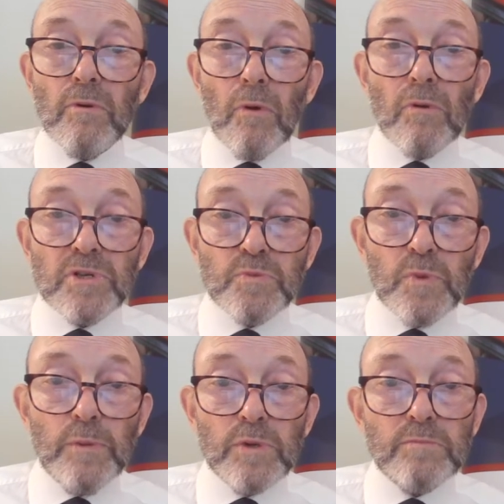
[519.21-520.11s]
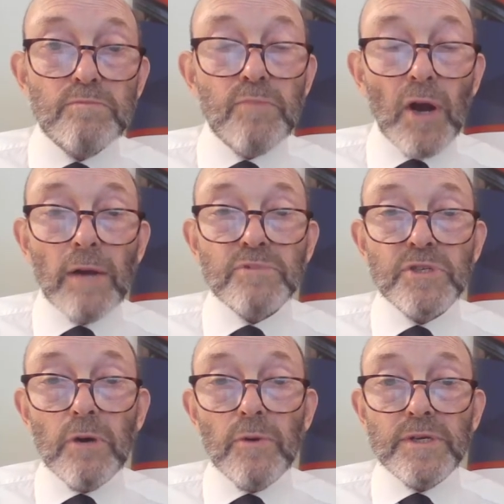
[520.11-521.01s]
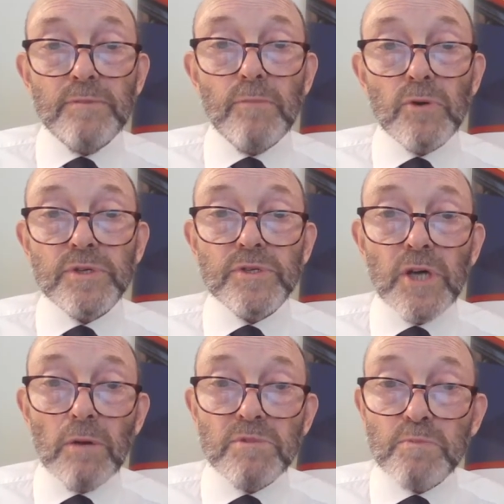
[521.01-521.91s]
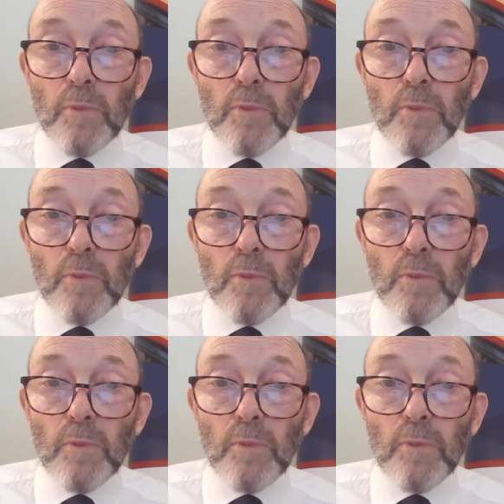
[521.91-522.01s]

or as we would perhaps know it in modern times,